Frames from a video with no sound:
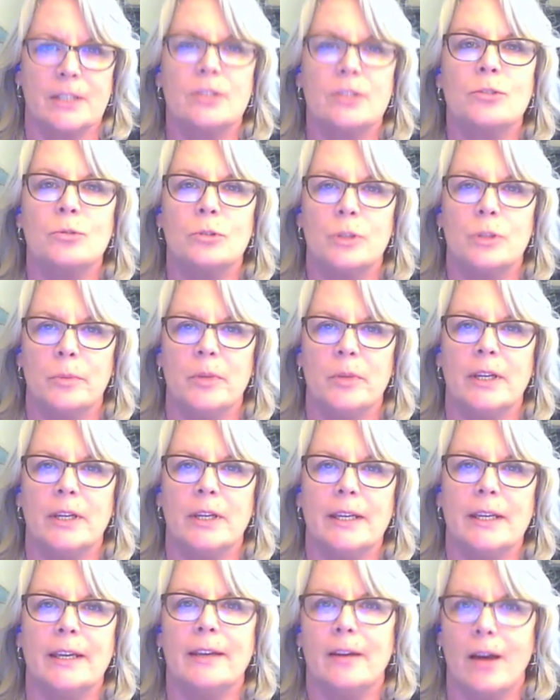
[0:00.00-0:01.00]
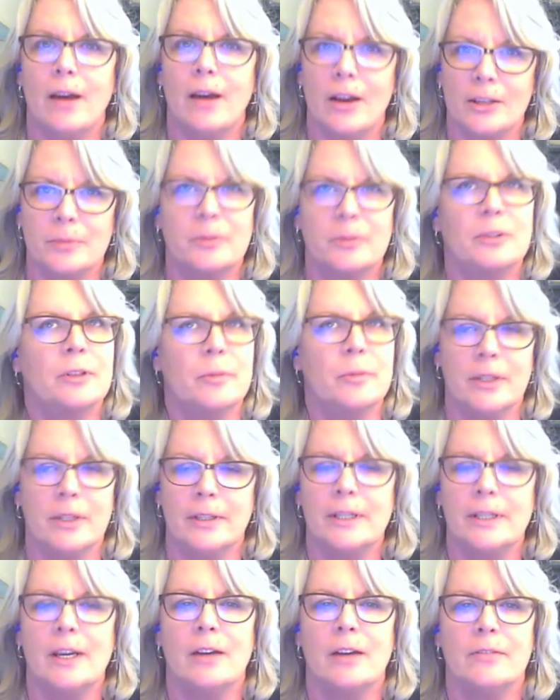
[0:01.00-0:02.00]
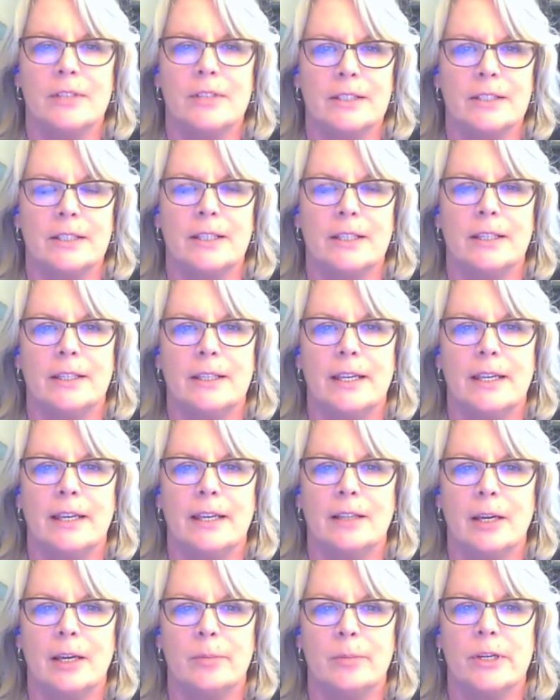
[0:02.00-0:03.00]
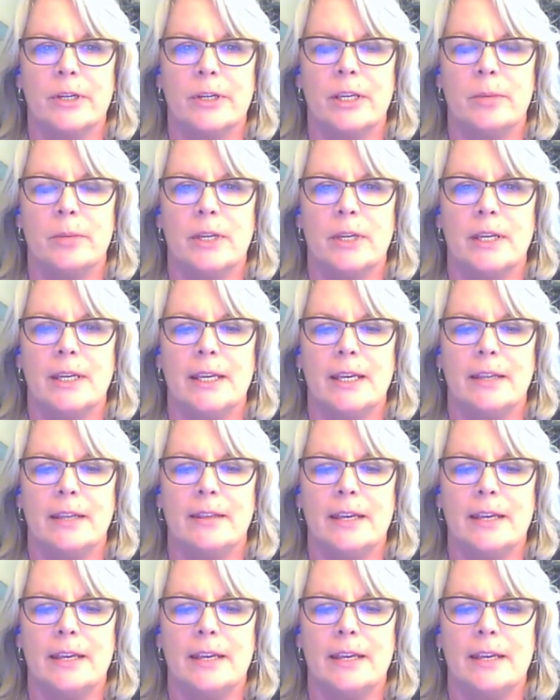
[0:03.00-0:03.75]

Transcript: school community and hospital community, obviously, and library community.